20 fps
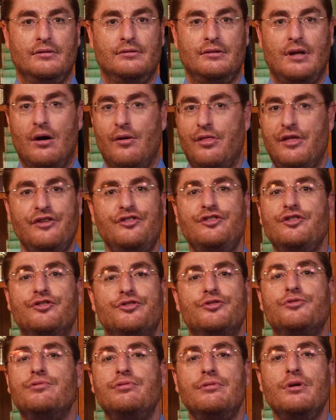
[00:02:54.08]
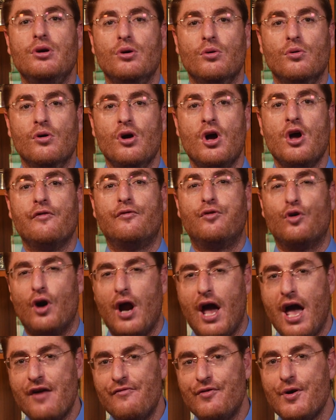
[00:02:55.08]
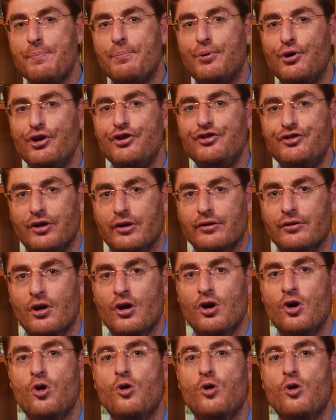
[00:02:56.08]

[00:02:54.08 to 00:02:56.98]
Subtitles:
Now, this is true for every person